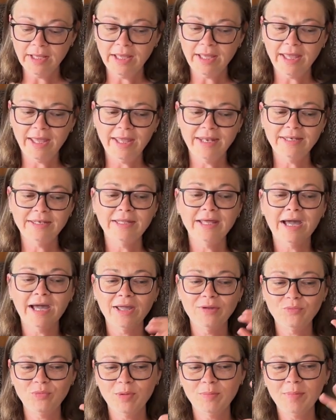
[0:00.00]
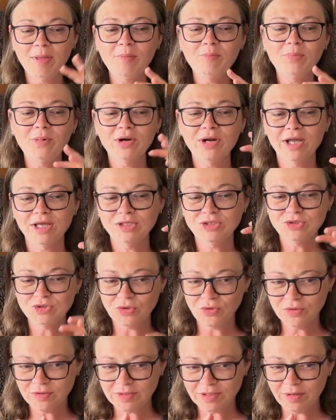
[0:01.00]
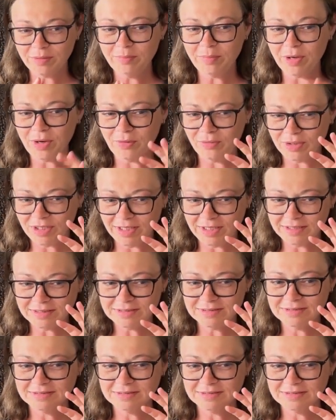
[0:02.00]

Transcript: And I remember I talked about it,